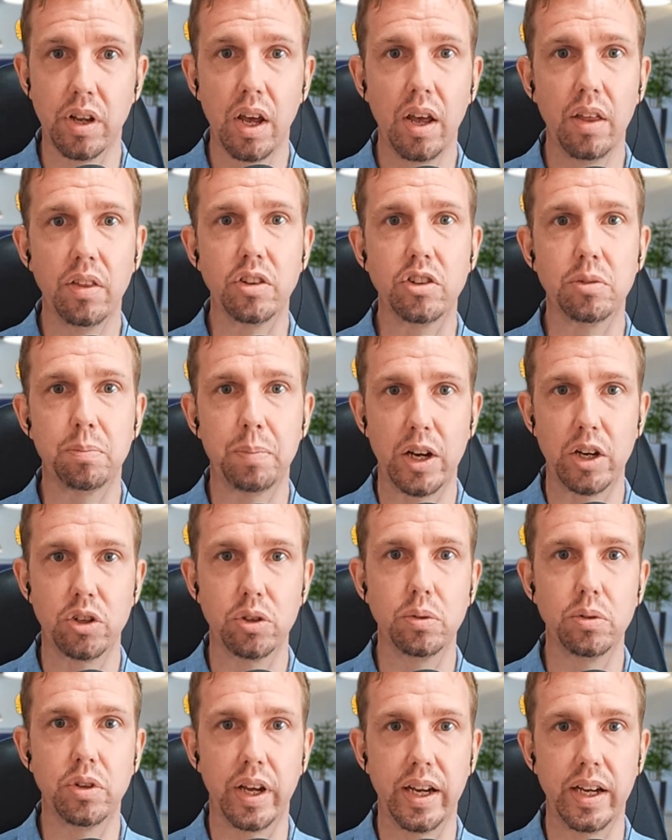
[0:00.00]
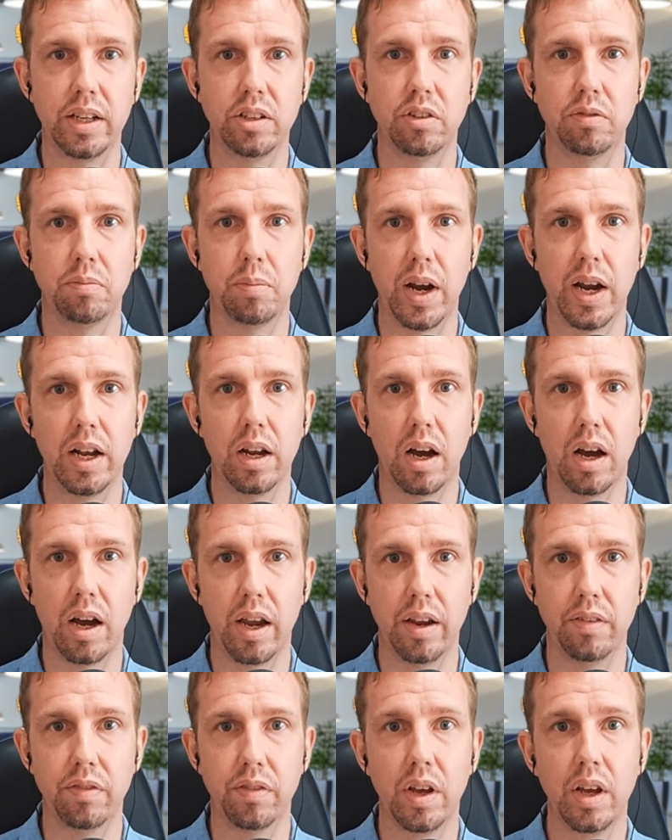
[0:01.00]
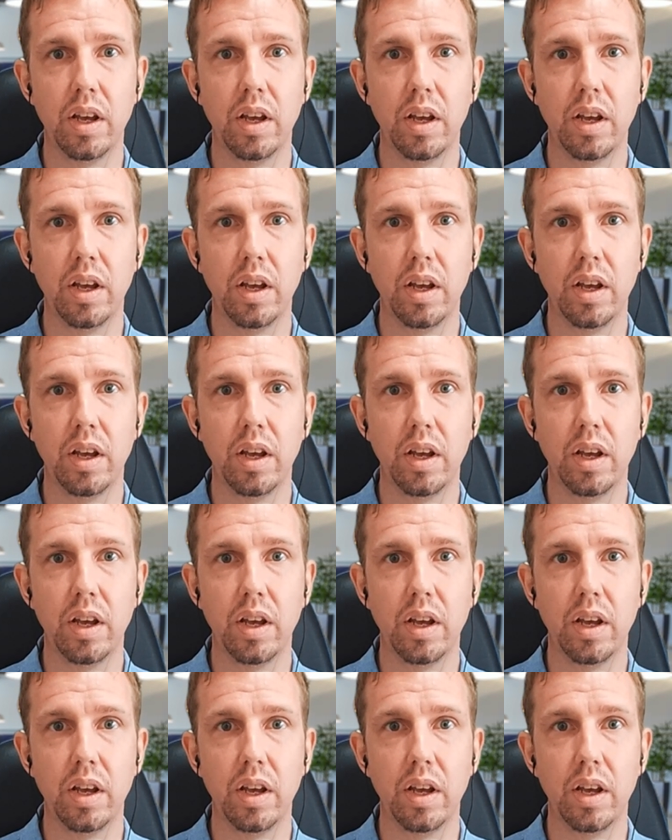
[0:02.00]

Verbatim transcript: the special days of my life,